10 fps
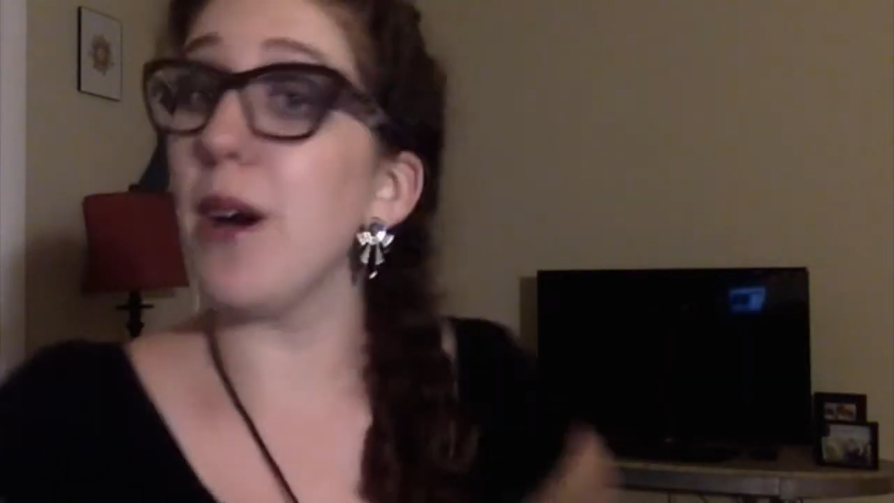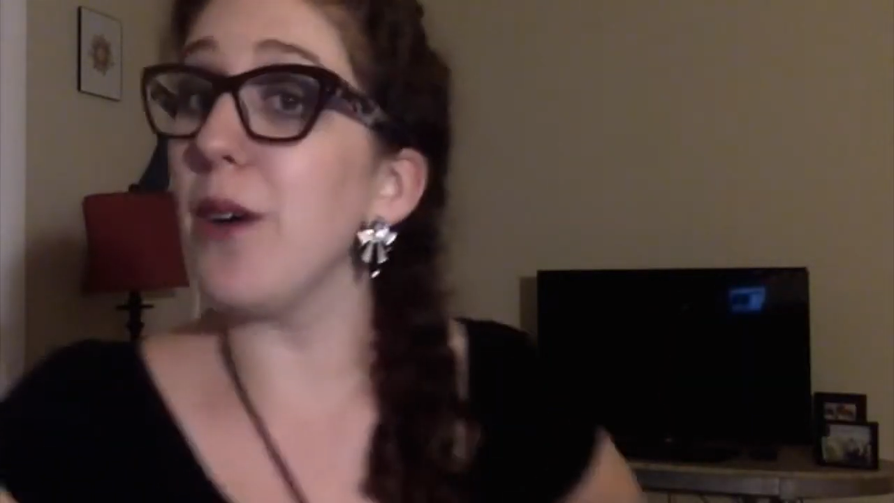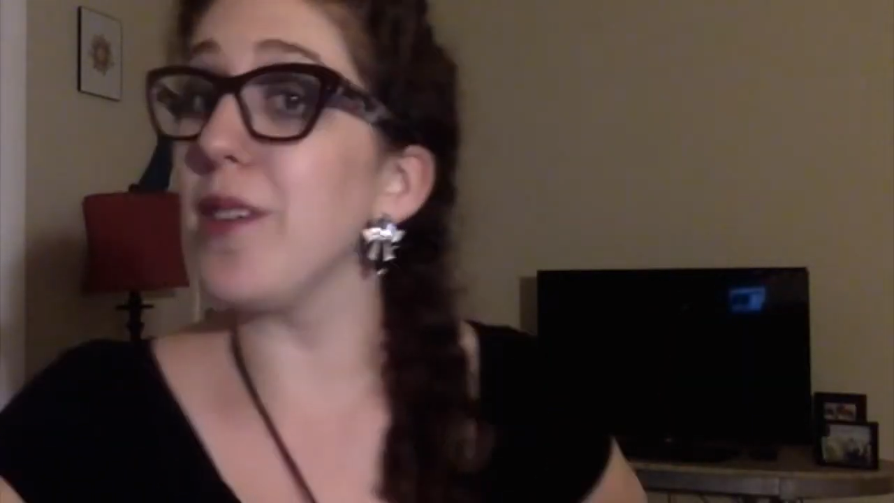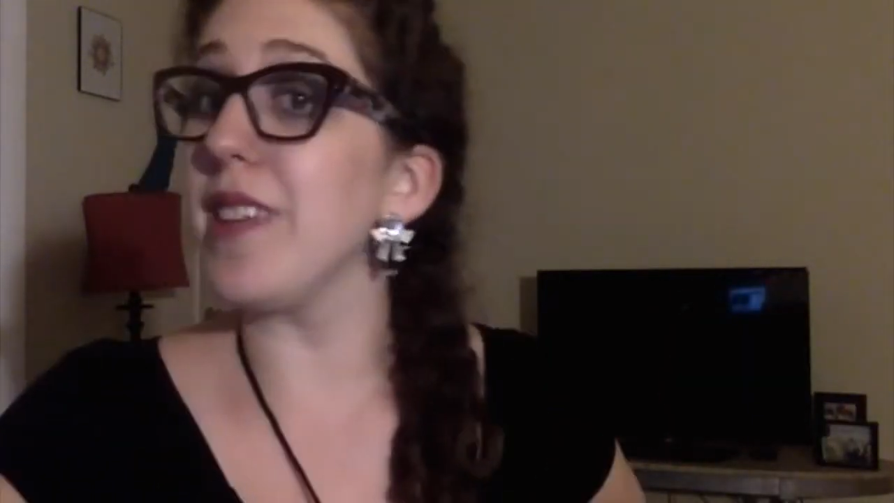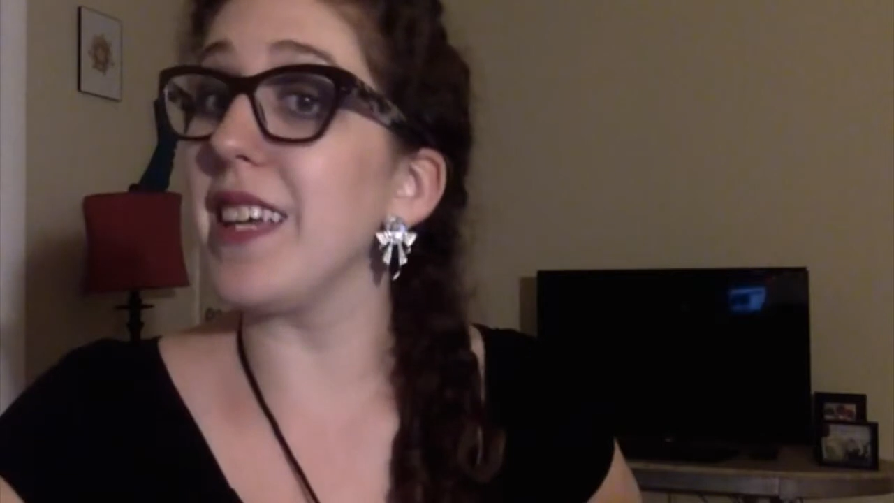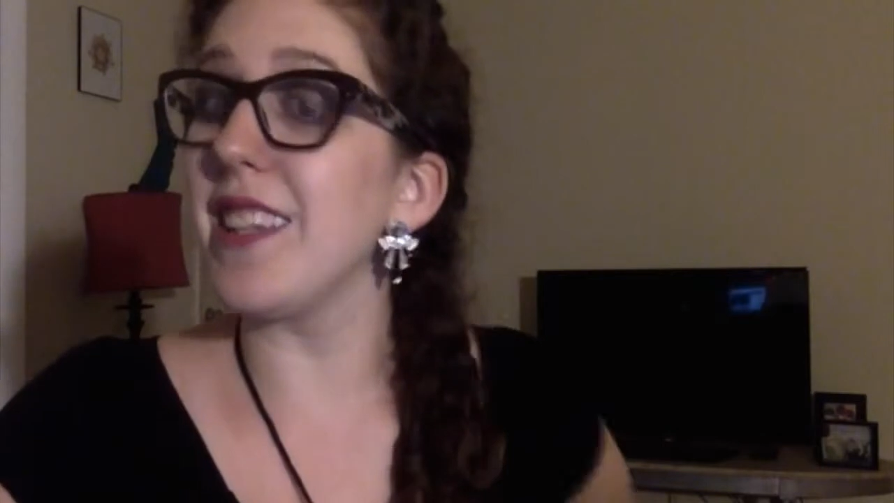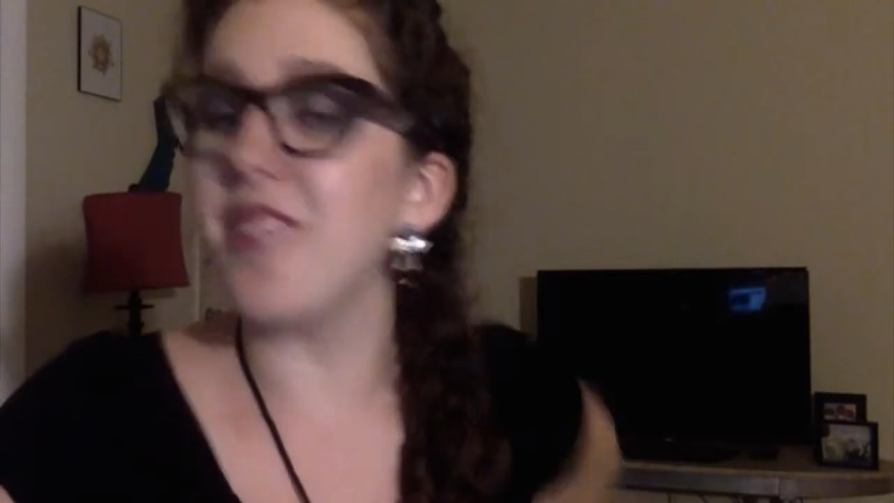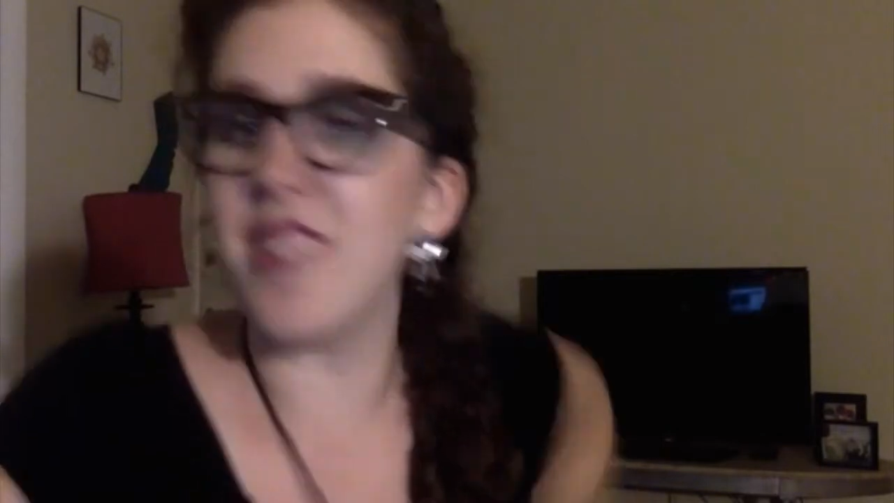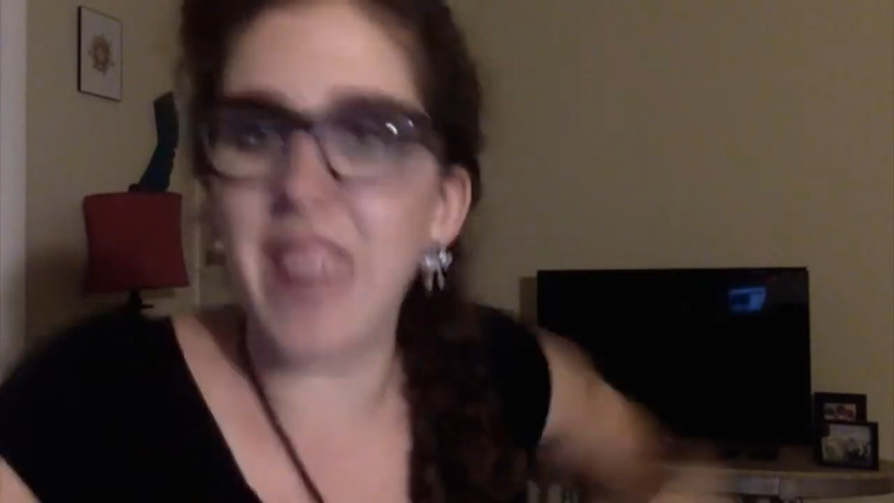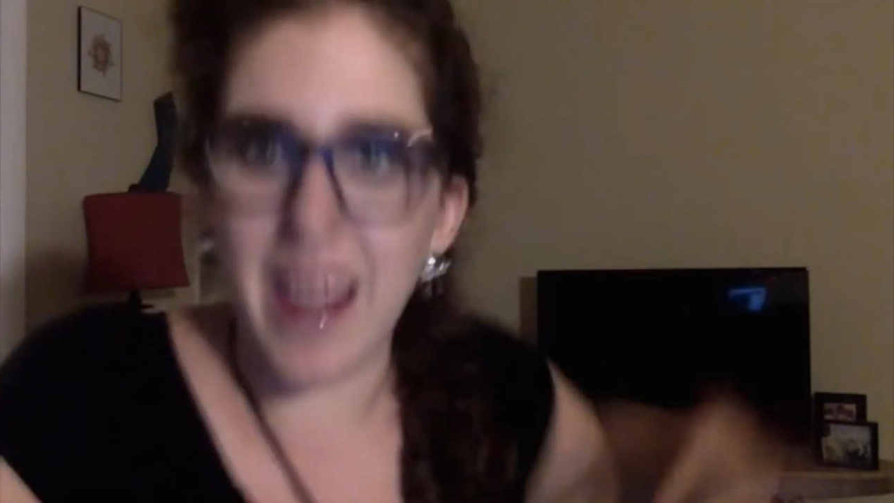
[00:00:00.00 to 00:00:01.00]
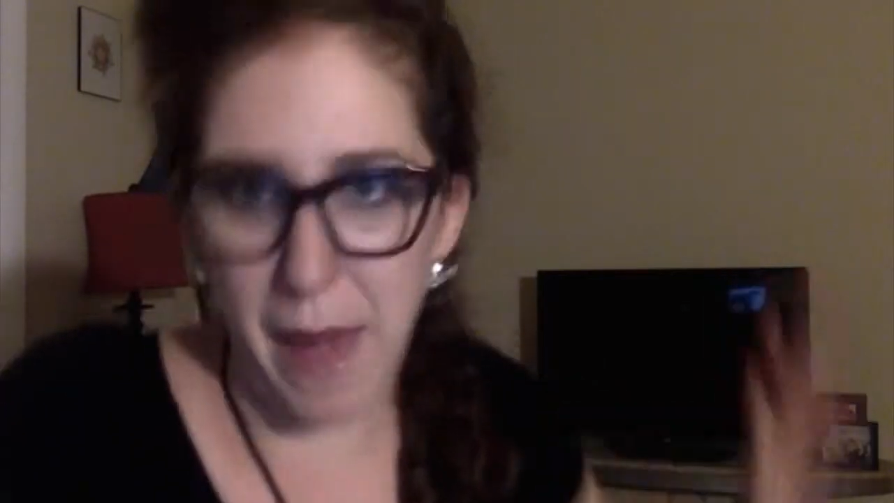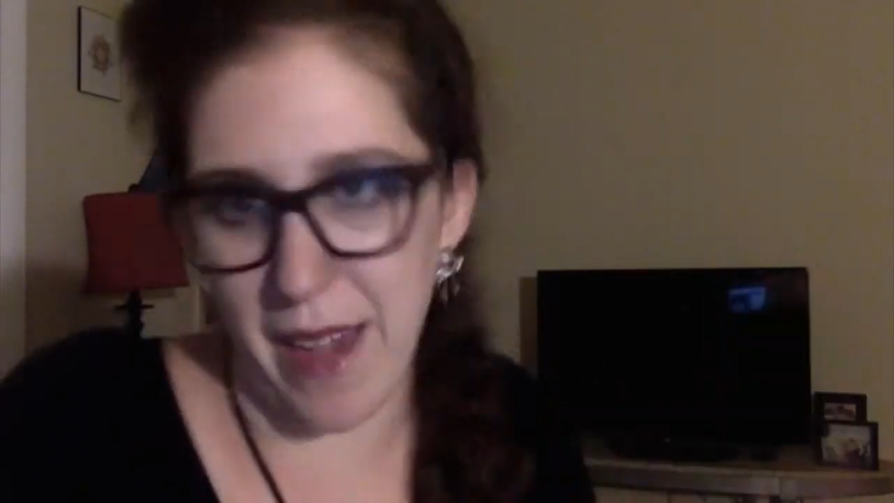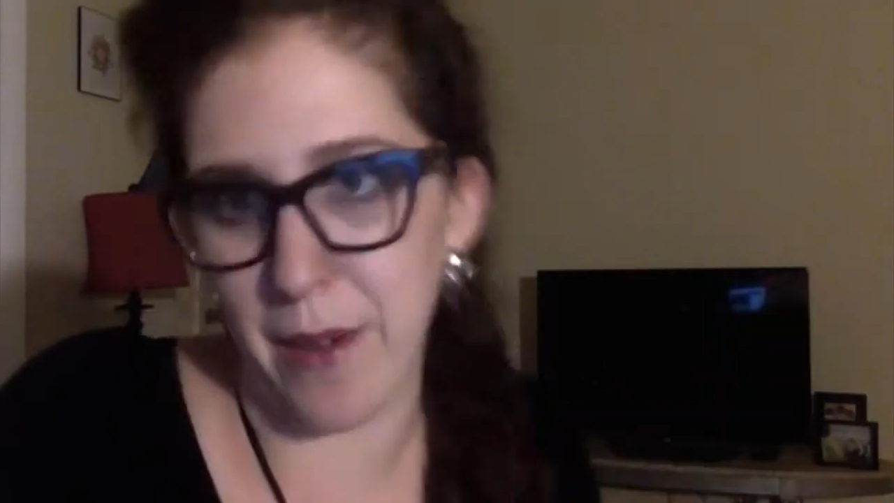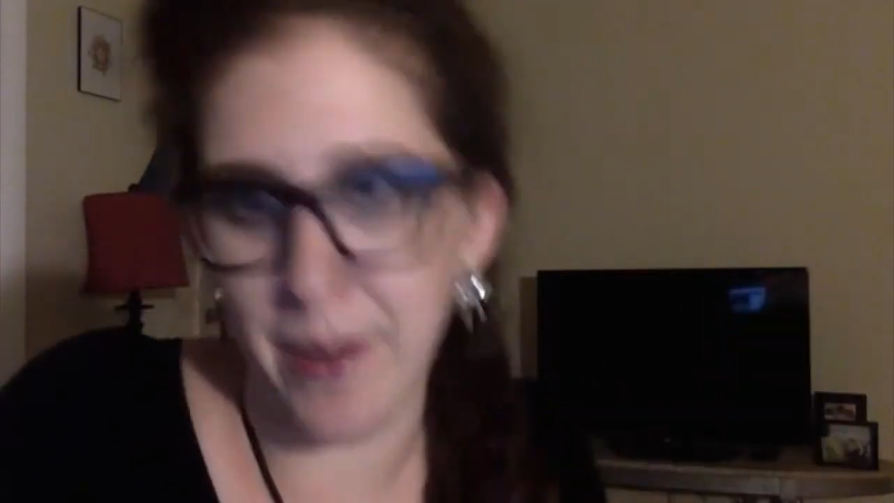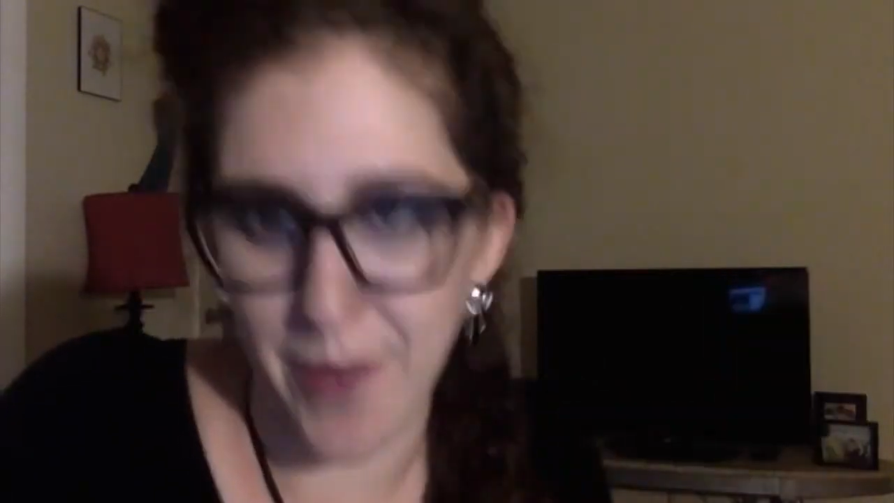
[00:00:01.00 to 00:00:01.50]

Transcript: And she's Anna Paquin